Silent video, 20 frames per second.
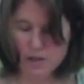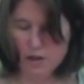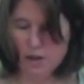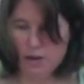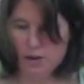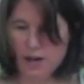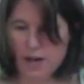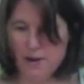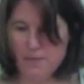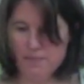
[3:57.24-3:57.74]

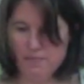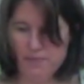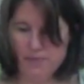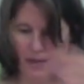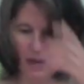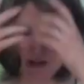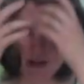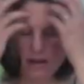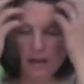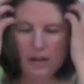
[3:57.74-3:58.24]
Okay,
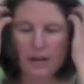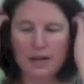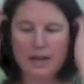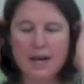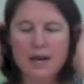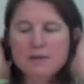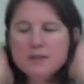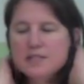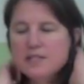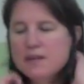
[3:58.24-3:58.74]

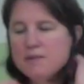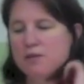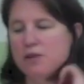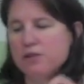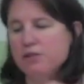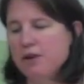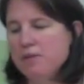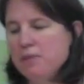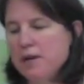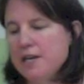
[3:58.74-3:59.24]
now it's time to
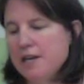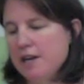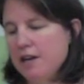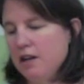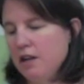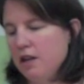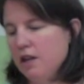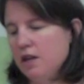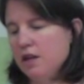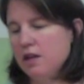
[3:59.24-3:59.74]
thread my needle.